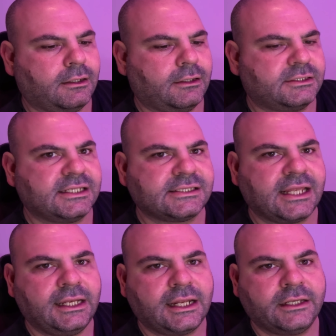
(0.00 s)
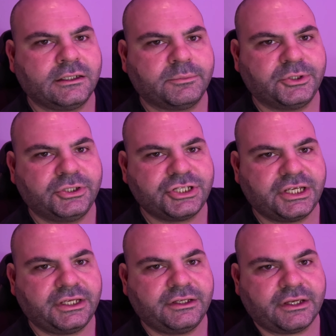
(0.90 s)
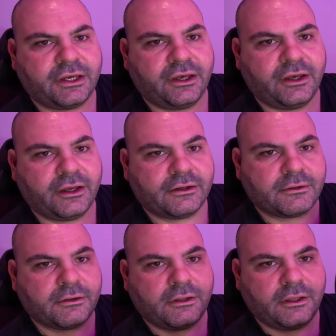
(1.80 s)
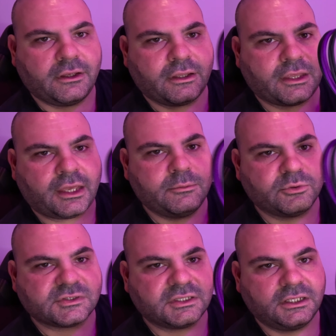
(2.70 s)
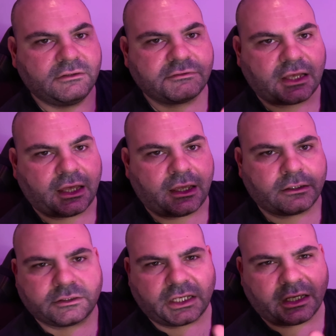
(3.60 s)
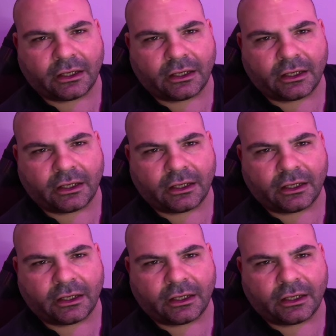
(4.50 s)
16 AWG cable sleeves, and